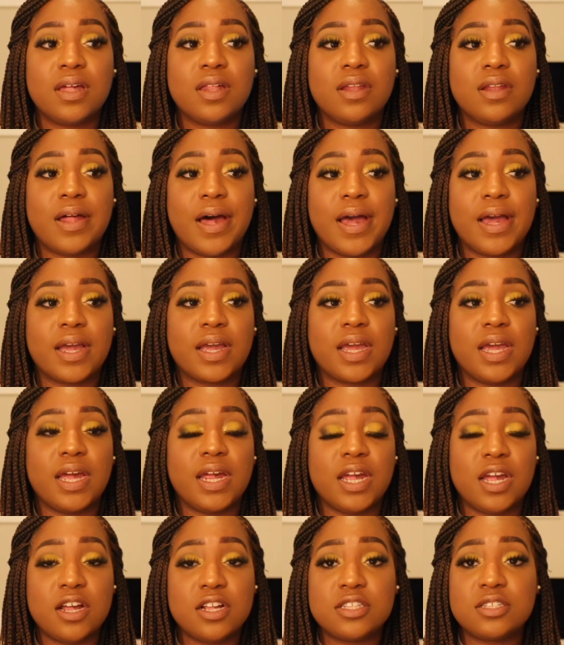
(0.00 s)
like in
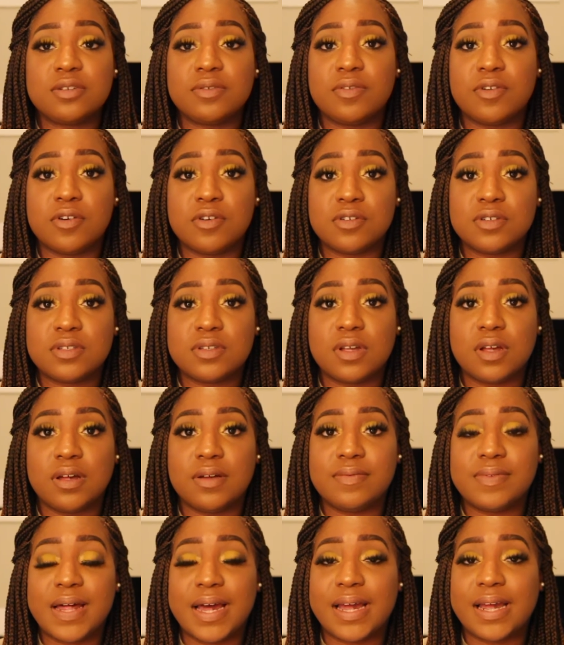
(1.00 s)
intervals
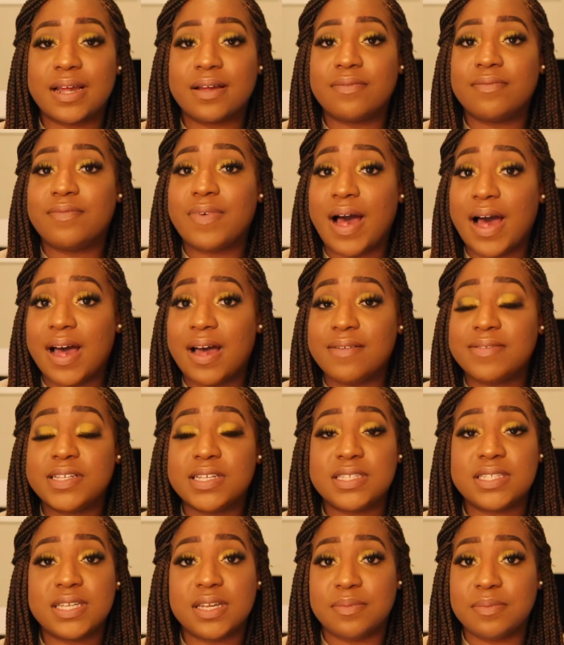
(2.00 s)
of like 5 to
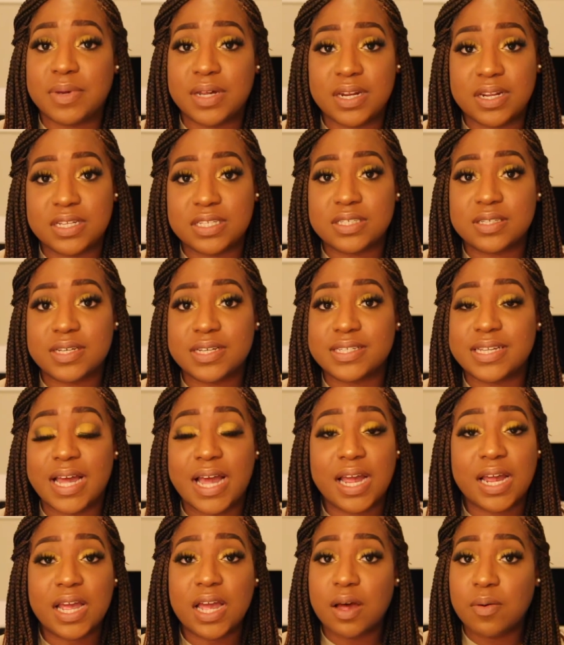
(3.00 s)
10 minutes, because
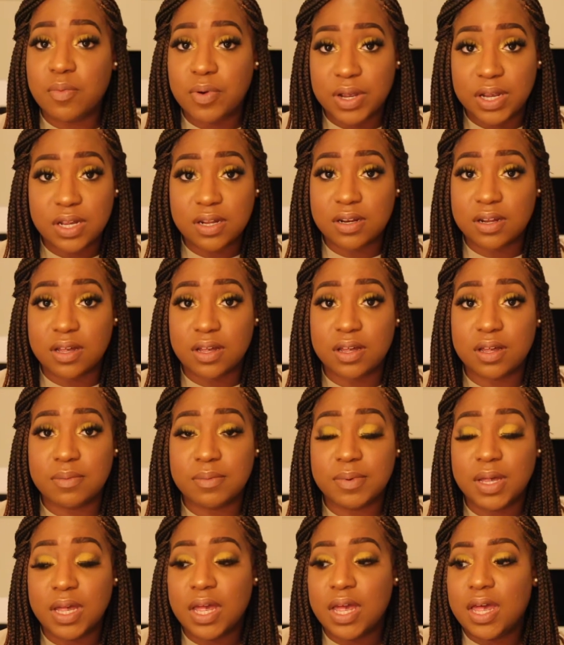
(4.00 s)
I kept waking
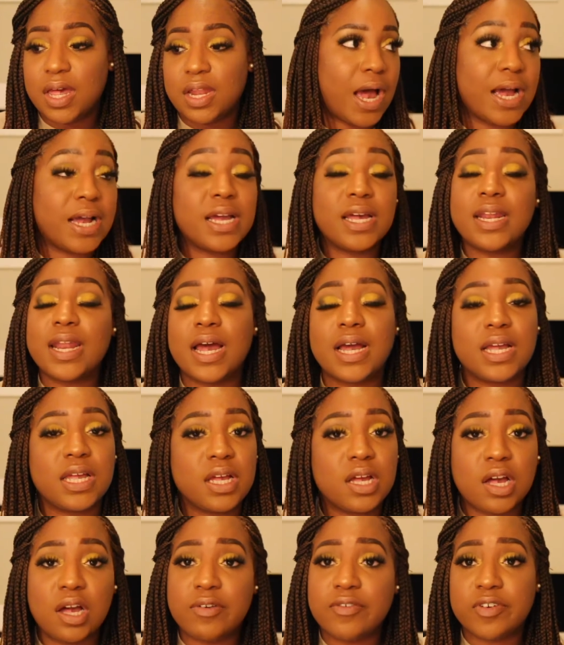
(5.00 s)
up. I could not
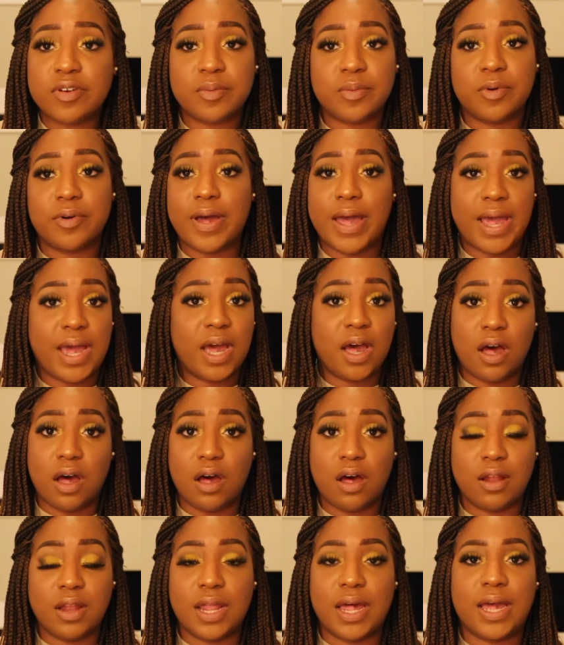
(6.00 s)
get comfortable at
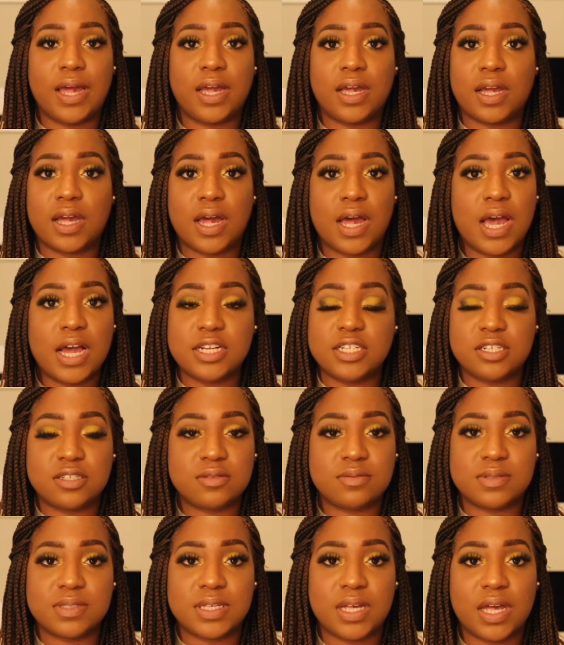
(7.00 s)
all. Like, I
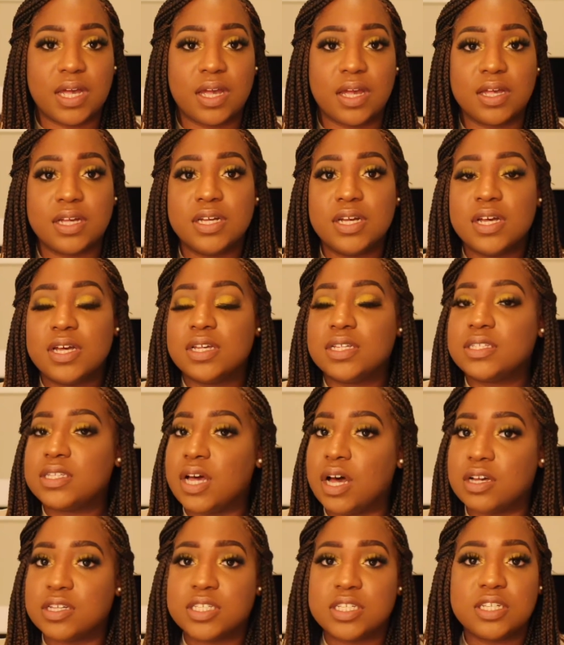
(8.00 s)
just was like
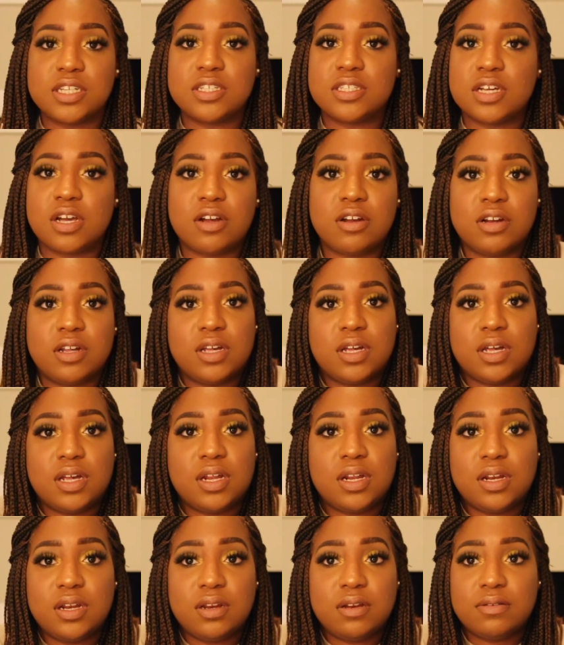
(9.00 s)
tossing and turning,
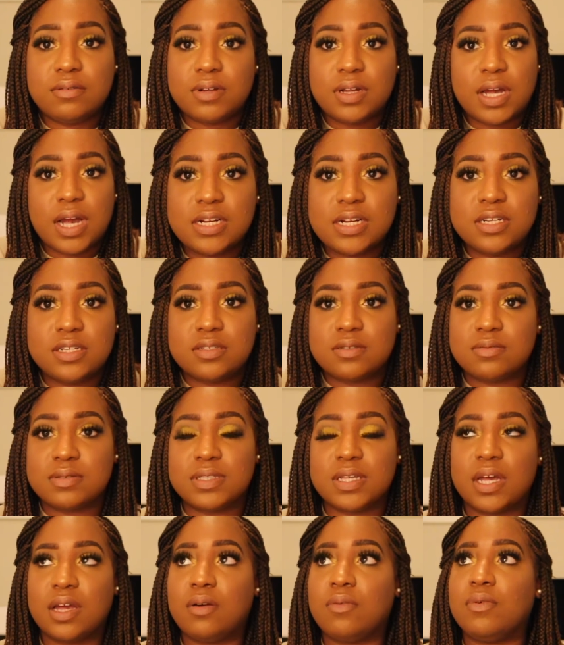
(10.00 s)
and just was
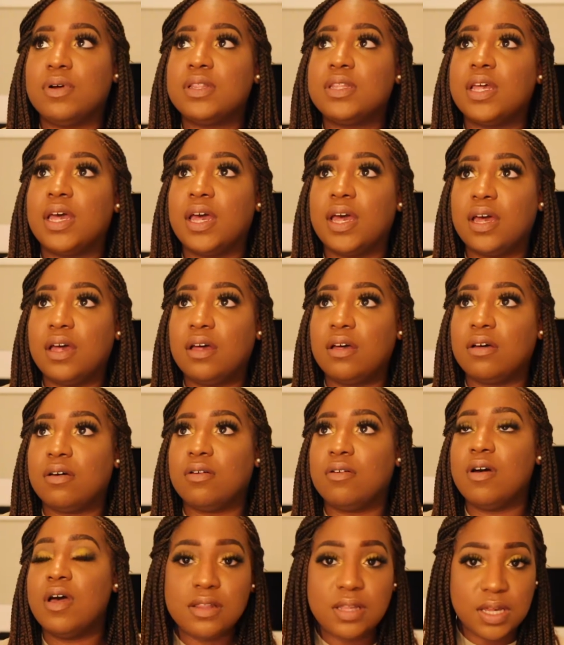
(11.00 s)
like, what the
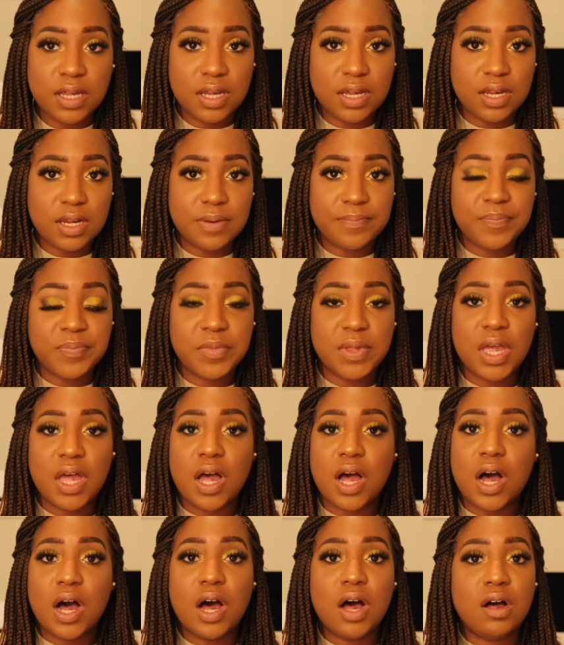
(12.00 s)
hell? So then
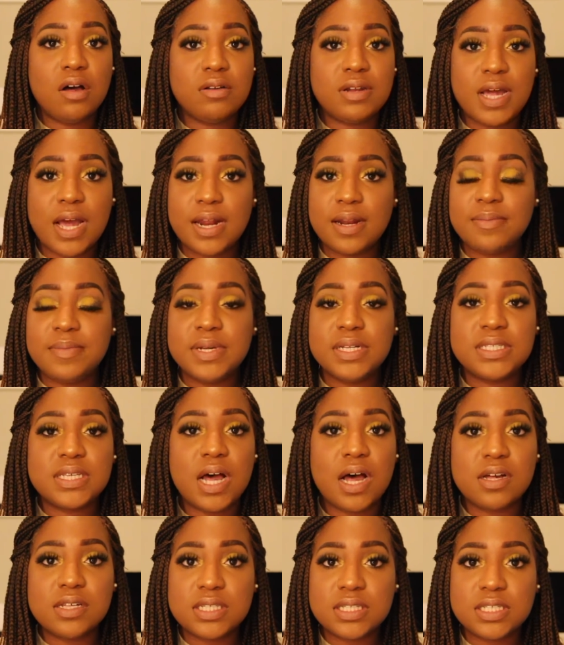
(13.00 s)
a whole night of me
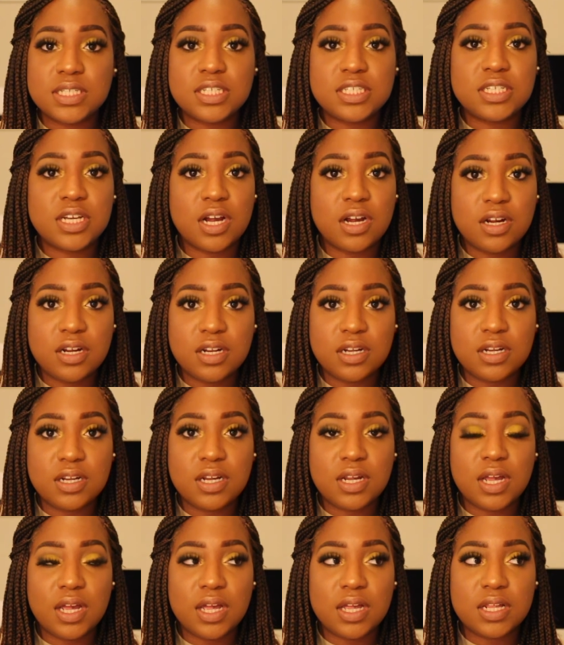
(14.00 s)
tossing and
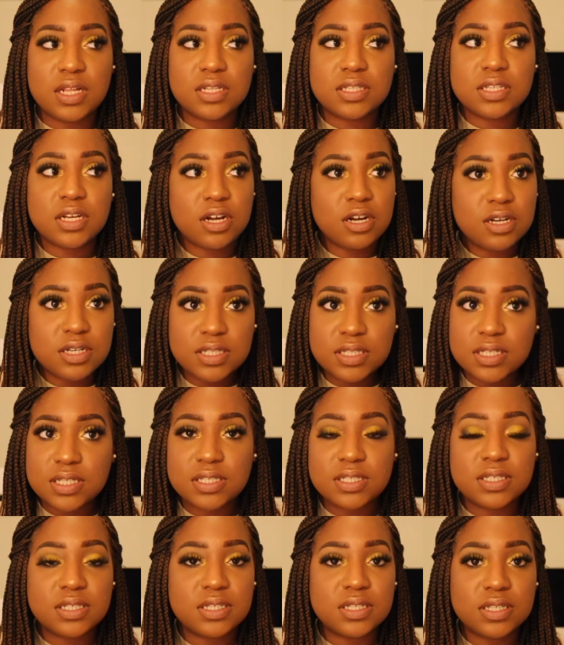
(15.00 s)
turning turns
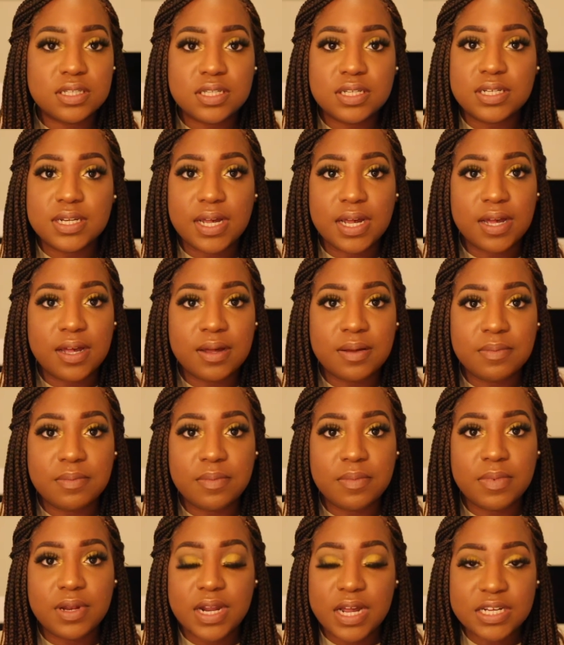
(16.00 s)
into the damn
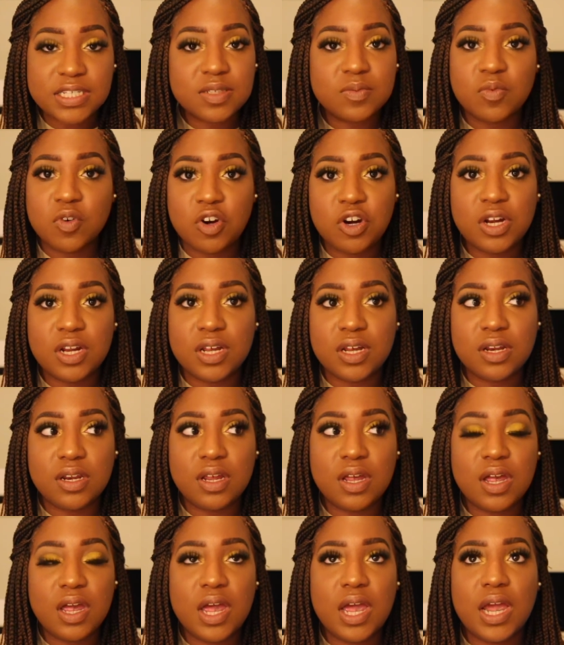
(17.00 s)
next morning,
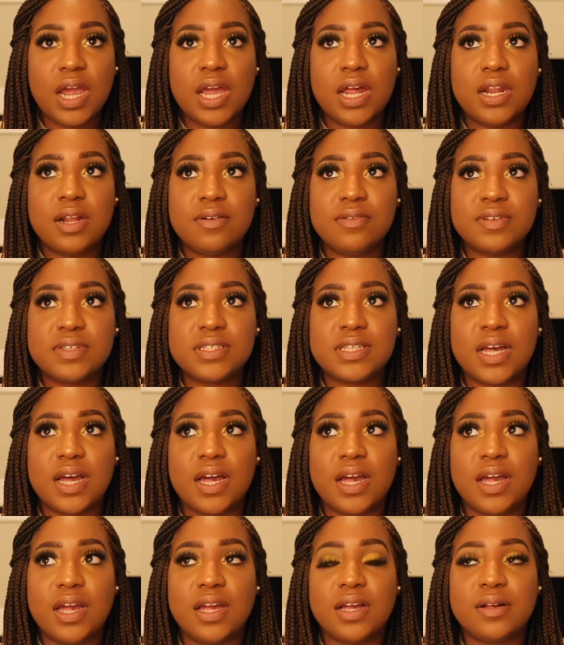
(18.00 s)
and it was
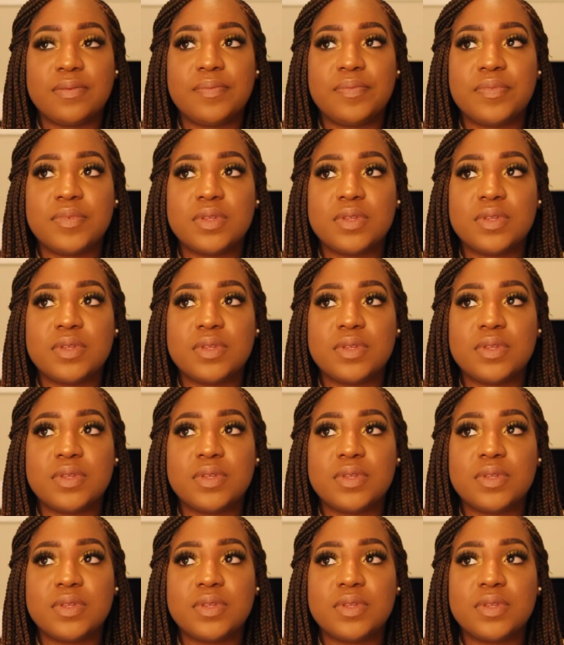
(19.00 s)
like